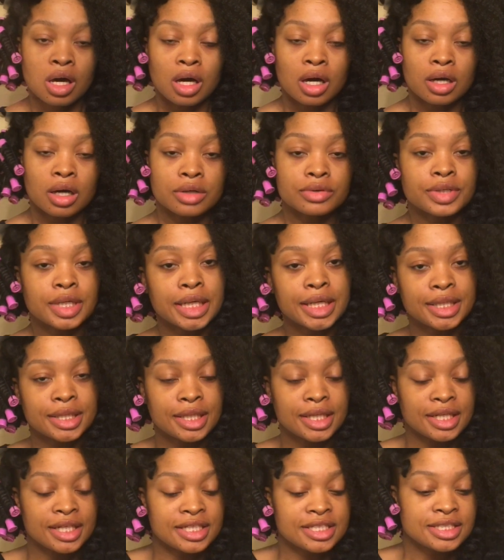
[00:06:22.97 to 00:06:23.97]
All right,
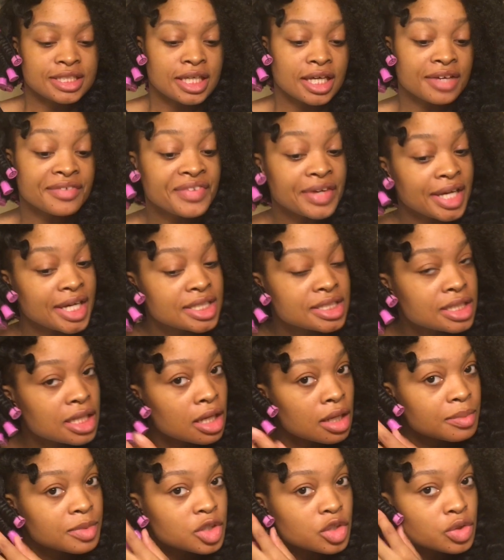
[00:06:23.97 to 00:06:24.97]
ladies, they've had
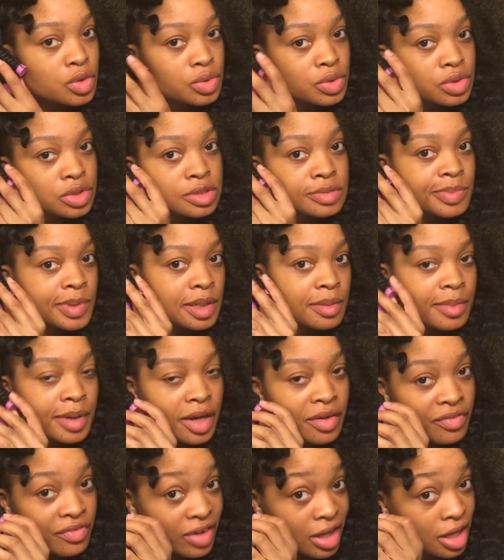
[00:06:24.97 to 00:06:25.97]
time to cool. It's been
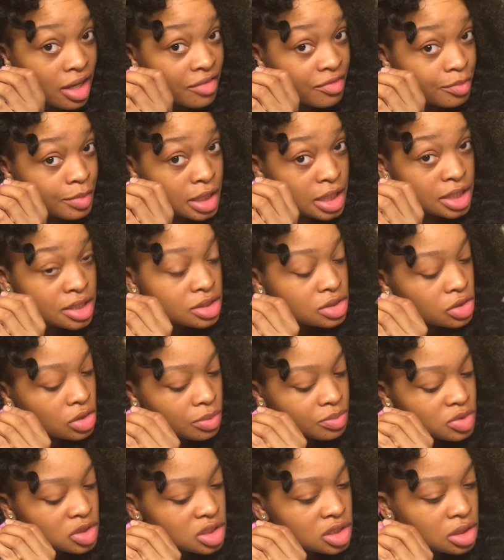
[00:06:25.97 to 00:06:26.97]
about 5 minutes, so
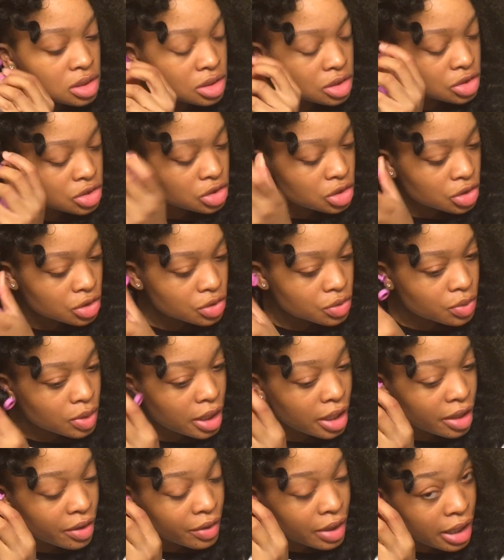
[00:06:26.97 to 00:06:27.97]
I'm just gonna show you
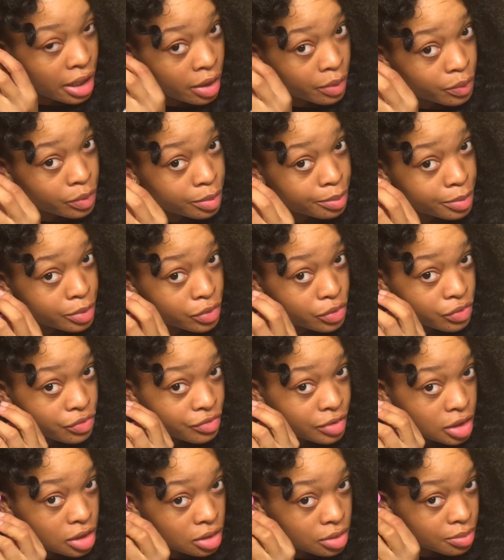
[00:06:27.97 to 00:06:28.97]
how I
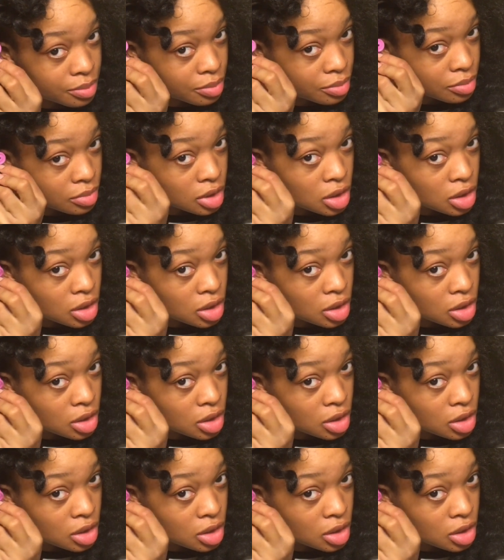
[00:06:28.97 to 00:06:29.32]
remove them.